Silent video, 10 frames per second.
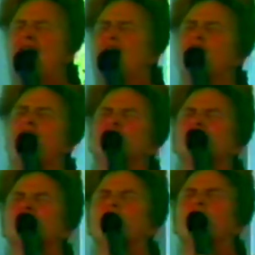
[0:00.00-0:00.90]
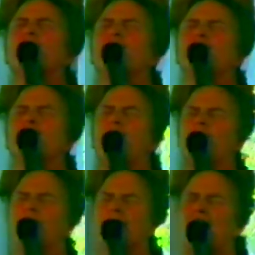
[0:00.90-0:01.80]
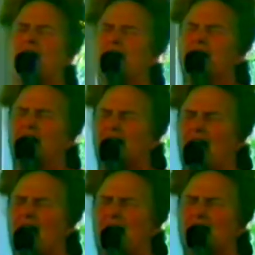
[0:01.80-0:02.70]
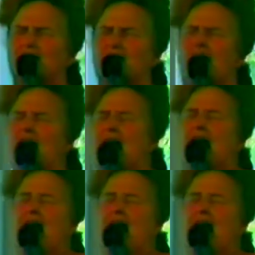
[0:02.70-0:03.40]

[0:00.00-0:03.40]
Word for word: and thou shalt be lifted up again and again